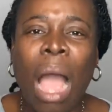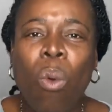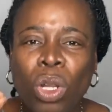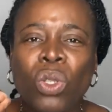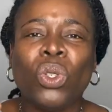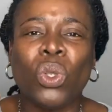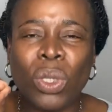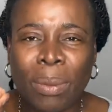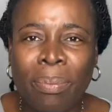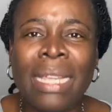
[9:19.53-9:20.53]
I want you
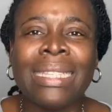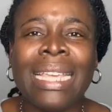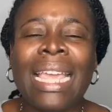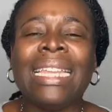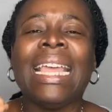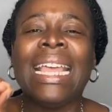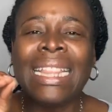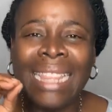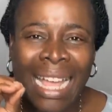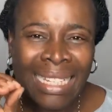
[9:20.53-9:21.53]
to maintain
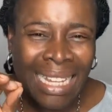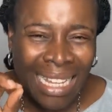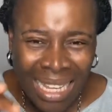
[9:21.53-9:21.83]
that.